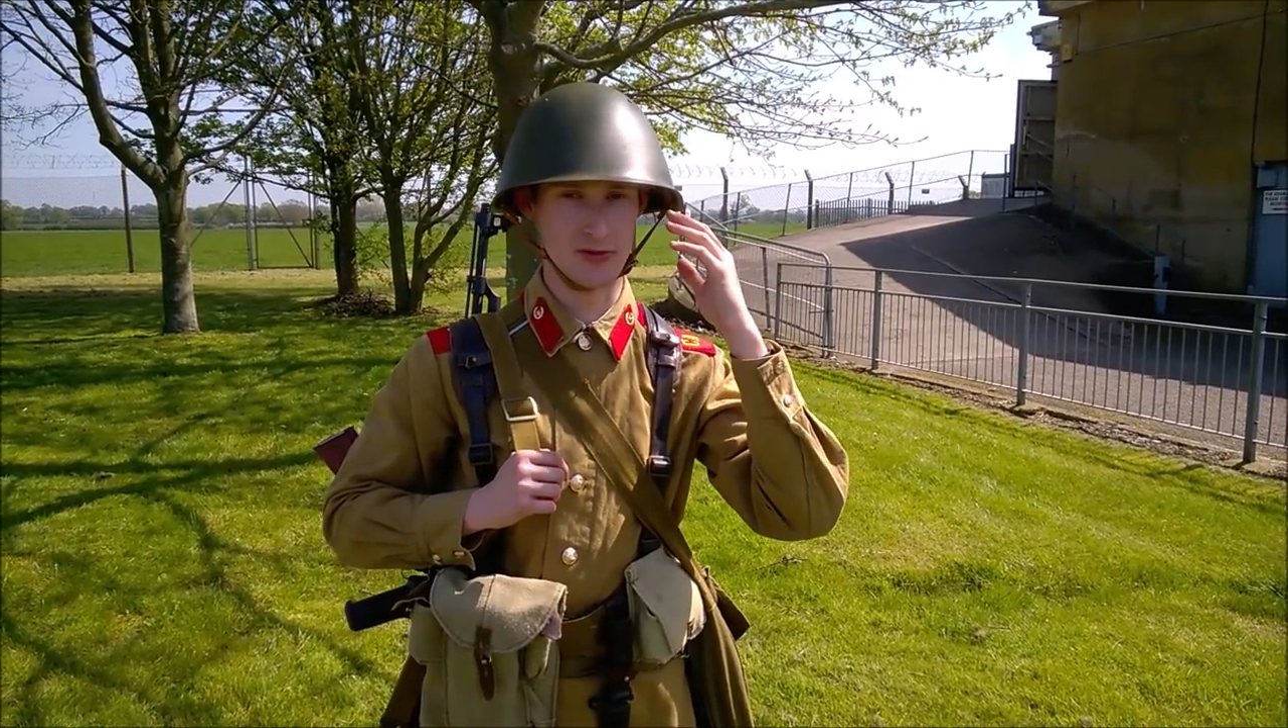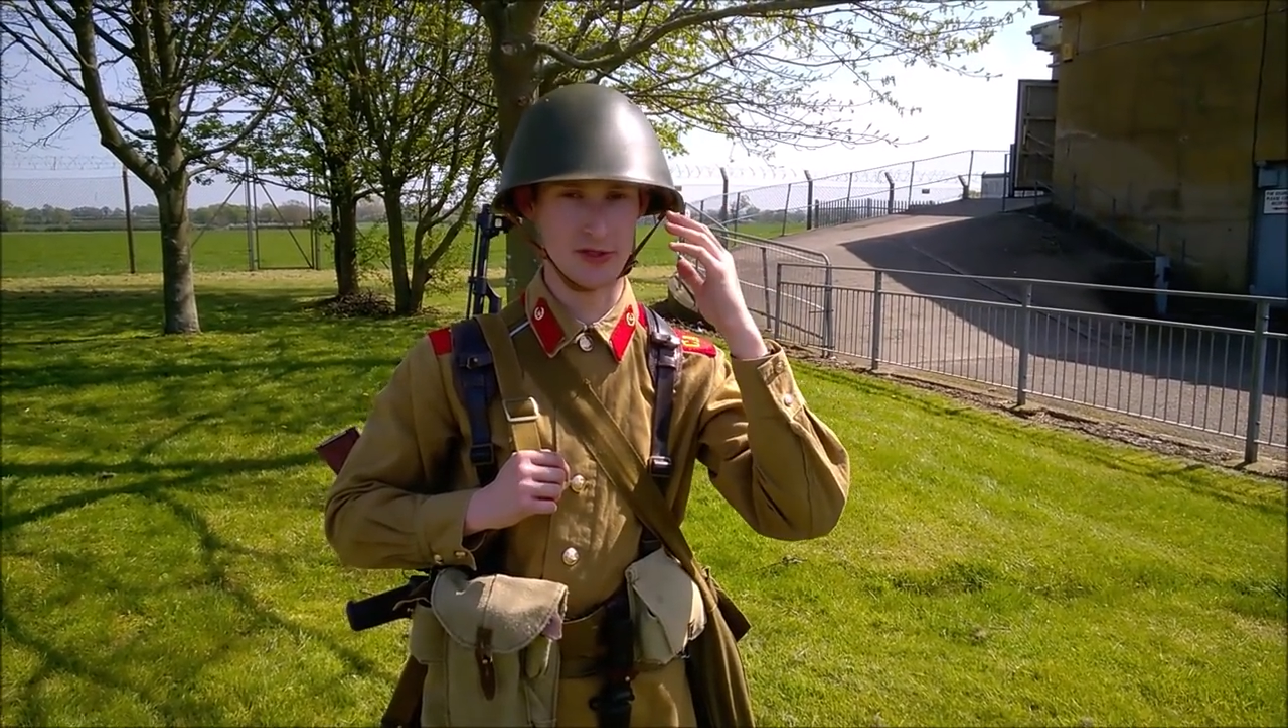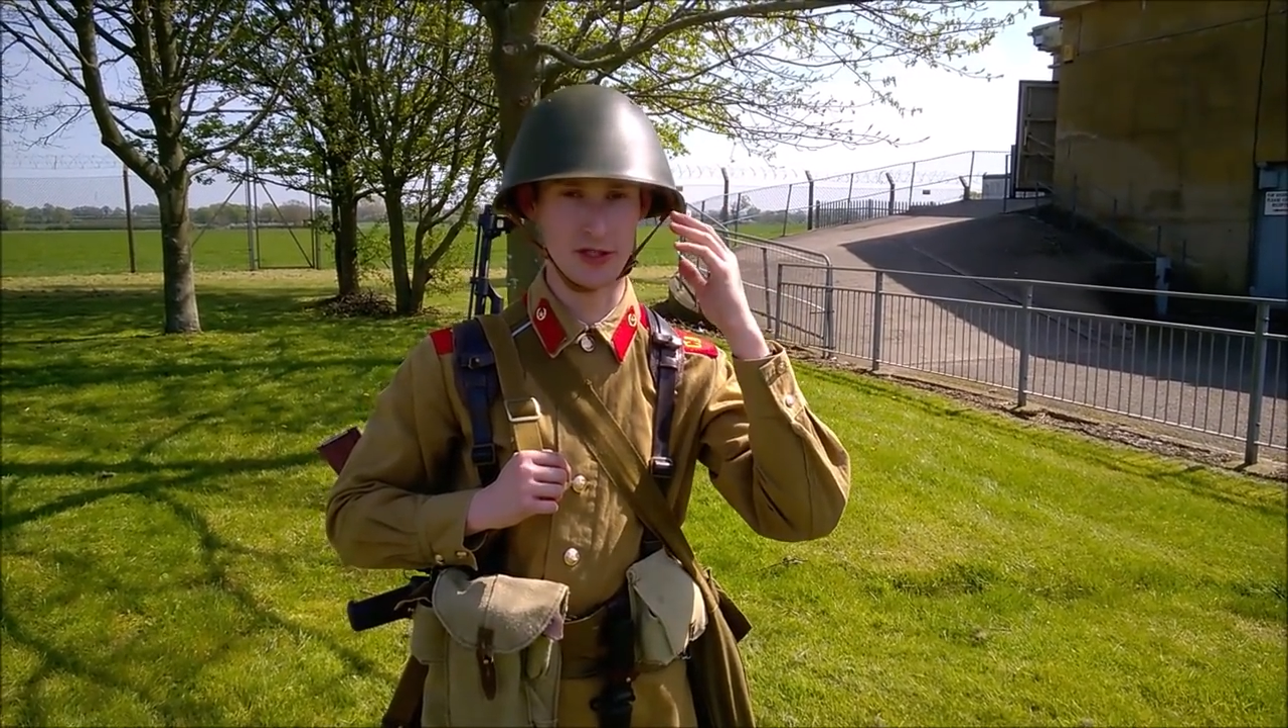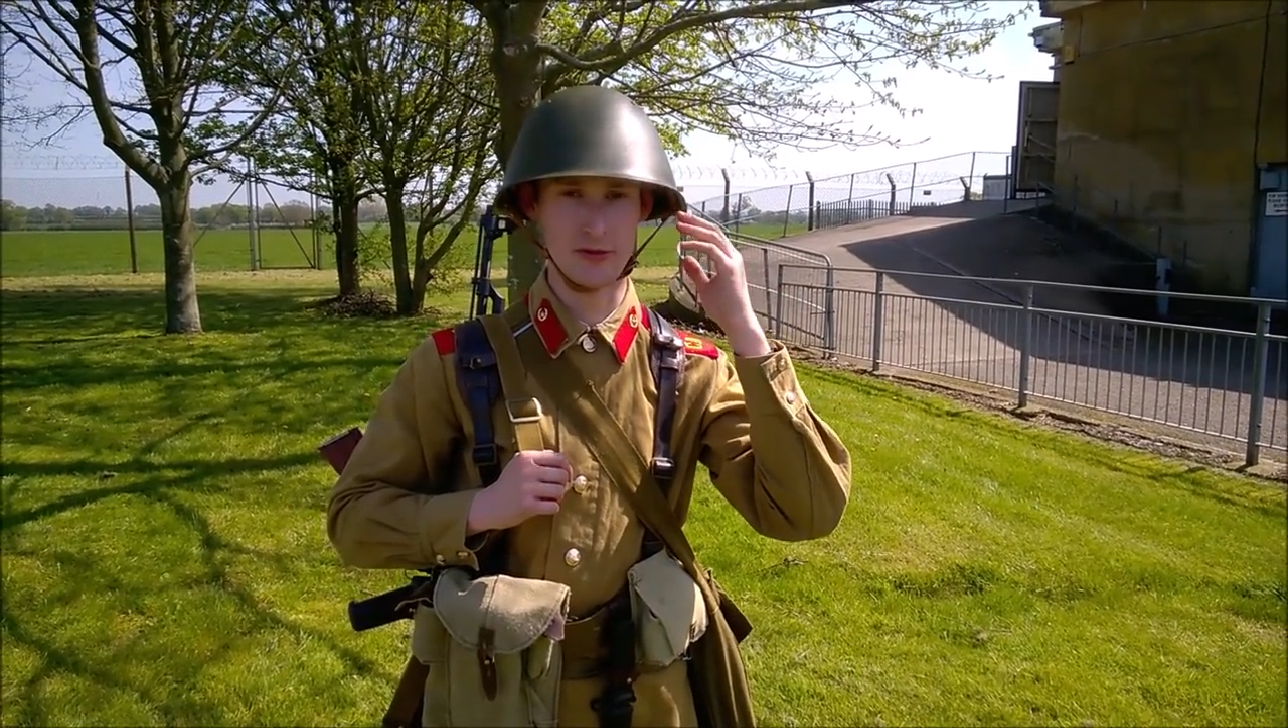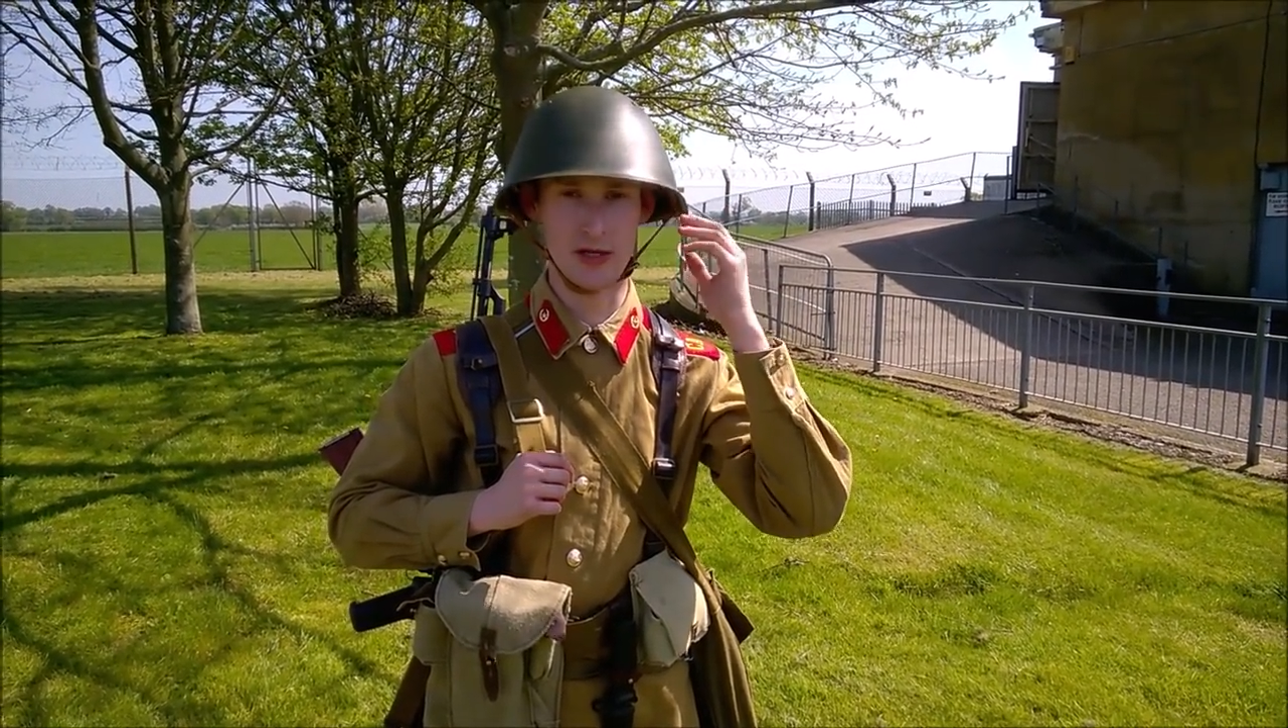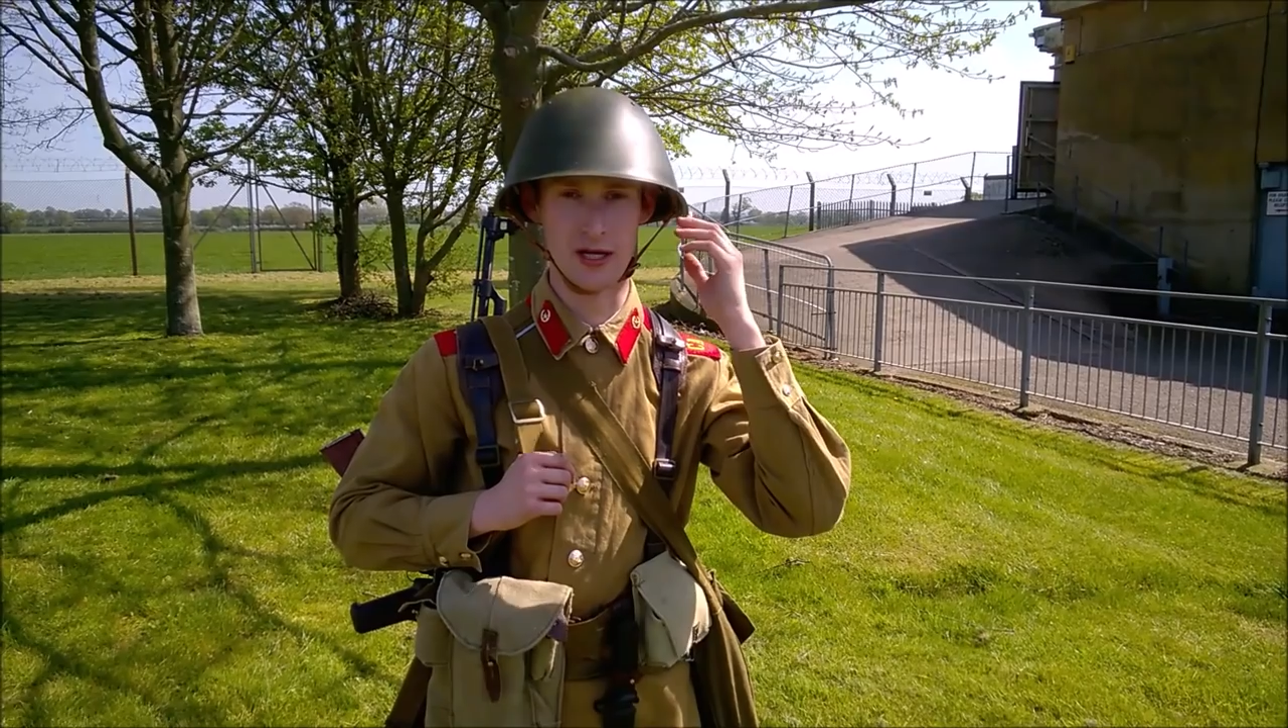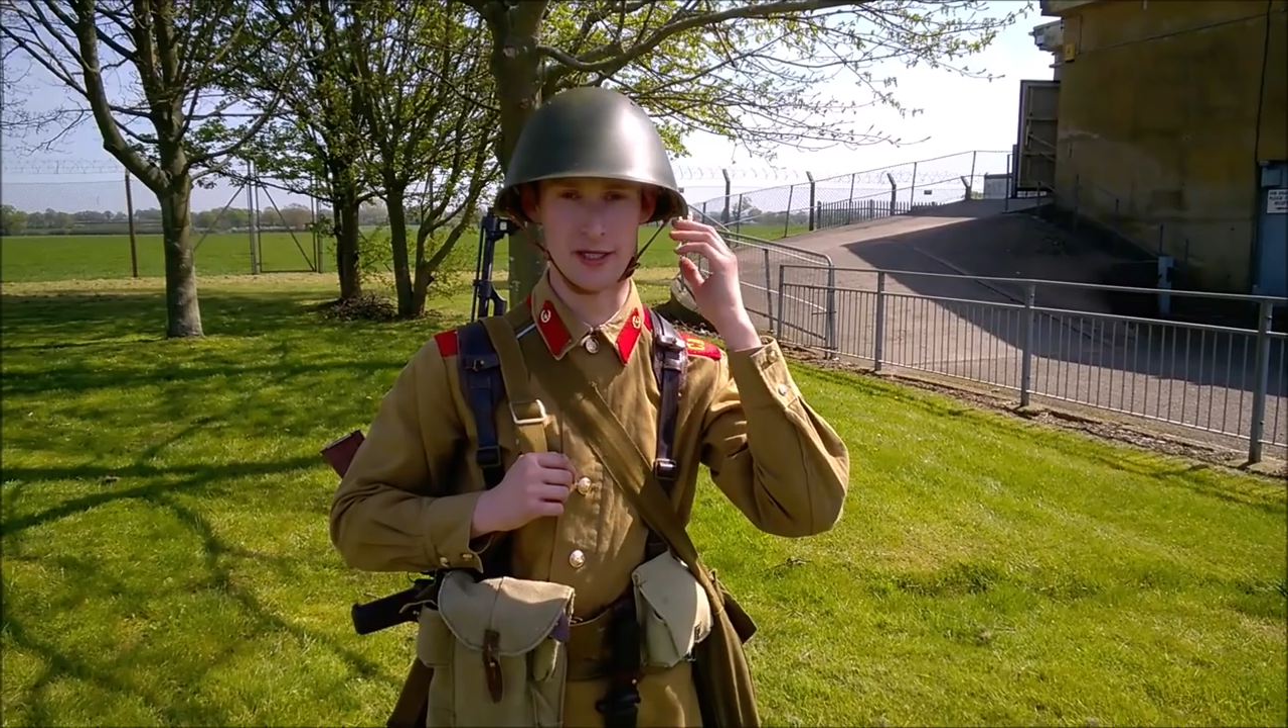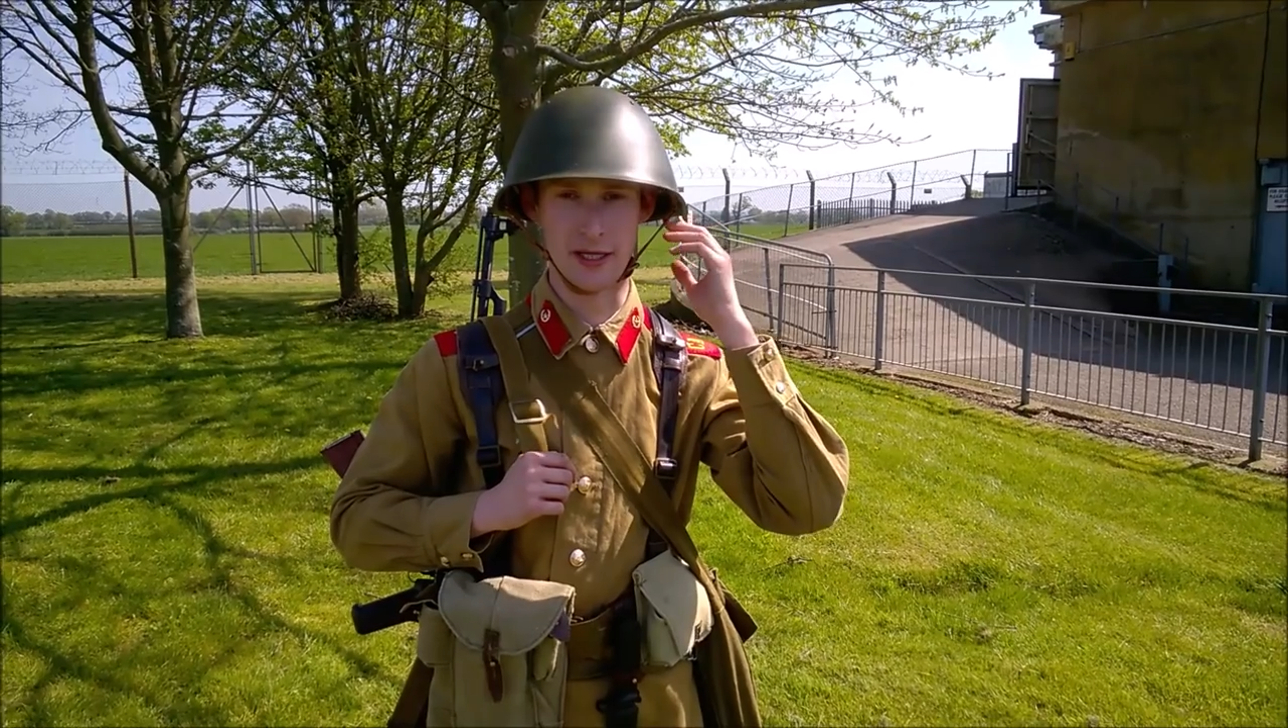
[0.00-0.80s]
with a new liner,